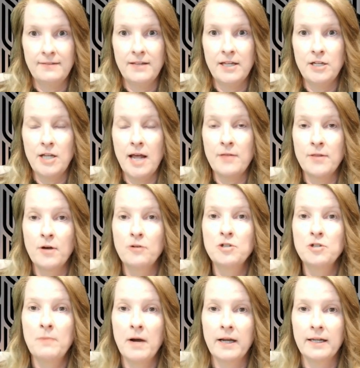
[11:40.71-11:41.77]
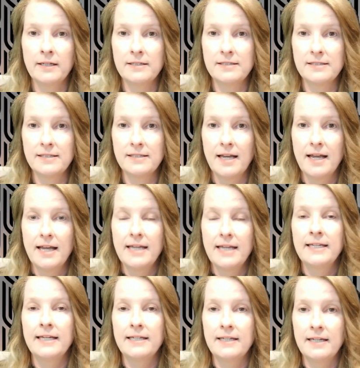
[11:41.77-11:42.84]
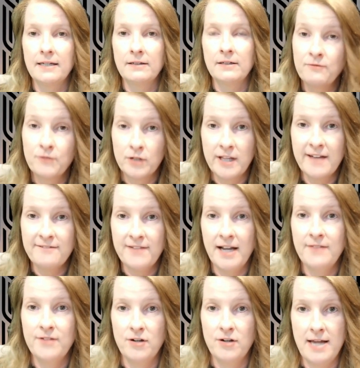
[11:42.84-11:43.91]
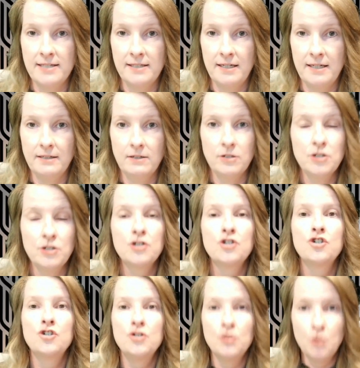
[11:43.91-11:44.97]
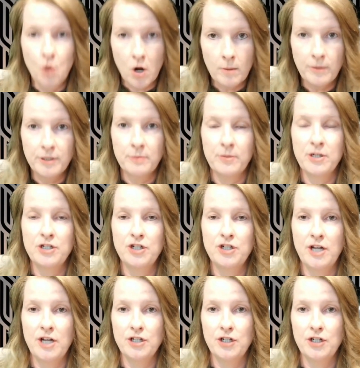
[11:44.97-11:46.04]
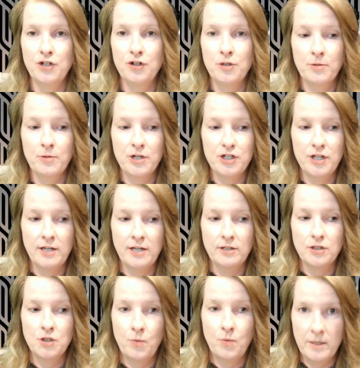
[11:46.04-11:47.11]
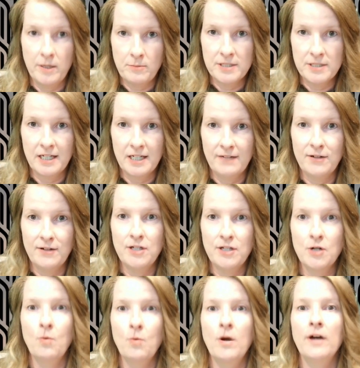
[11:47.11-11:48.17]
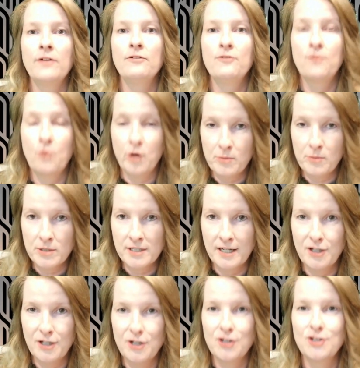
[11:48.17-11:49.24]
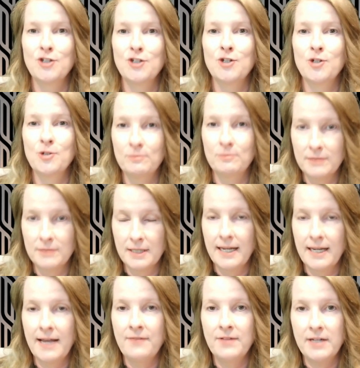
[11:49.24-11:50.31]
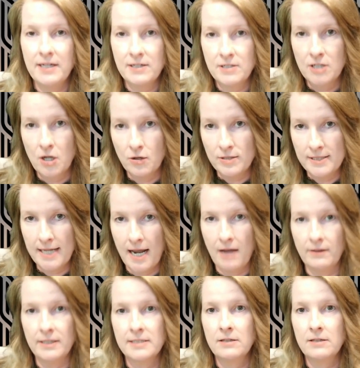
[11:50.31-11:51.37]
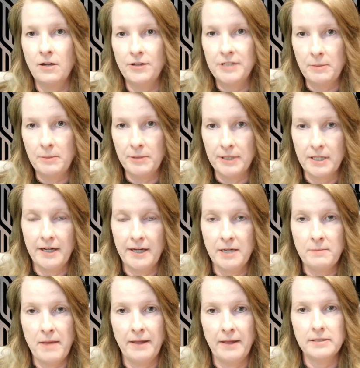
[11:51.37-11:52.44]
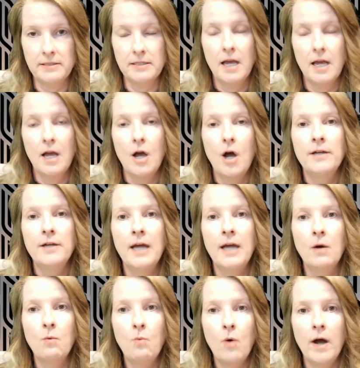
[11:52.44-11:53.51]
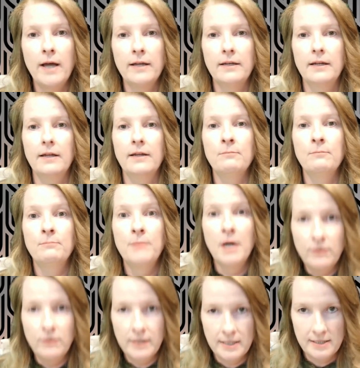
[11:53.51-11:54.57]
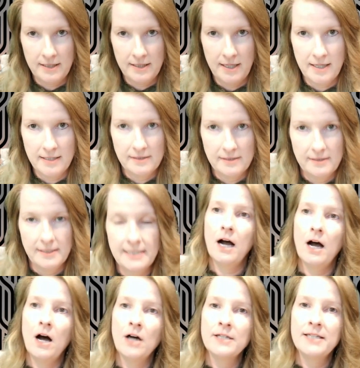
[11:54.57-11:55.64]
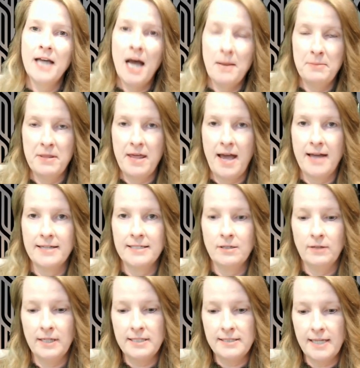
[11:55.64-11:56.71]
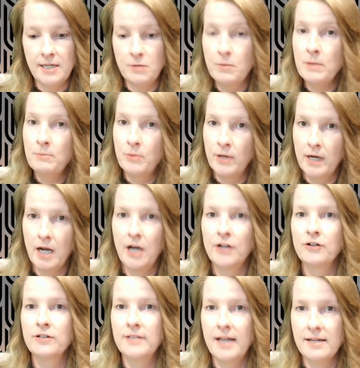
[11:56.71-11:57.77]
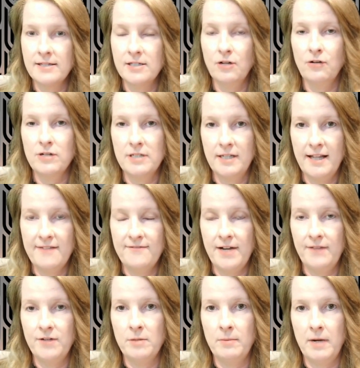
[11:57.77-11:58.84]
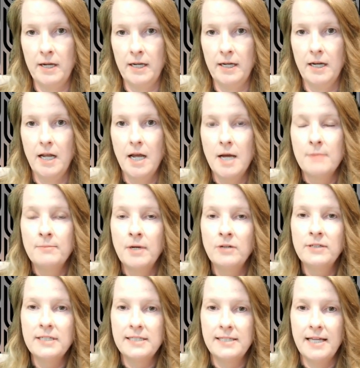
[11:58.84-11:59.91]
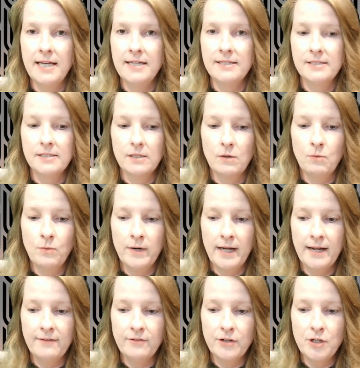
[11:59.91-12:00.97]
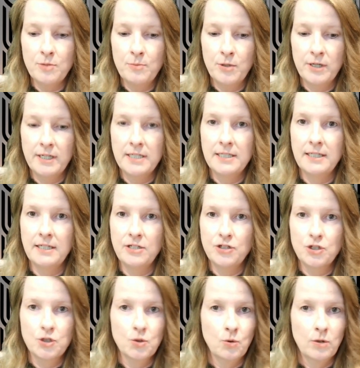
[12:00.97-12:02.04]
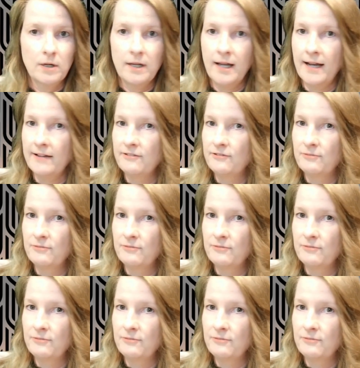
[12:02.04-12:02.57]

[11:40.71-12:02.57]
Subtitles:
then those buckets get, for that 5 year asset, normal depreciation. You depreciate 20% of it in year one, 40% in year two, and then it goes down. It's called double declining balance. Now, what bonus does is on top of that. So let's say we put $100,000 into that 5 year bucket. Bonus says whatever you put into these short life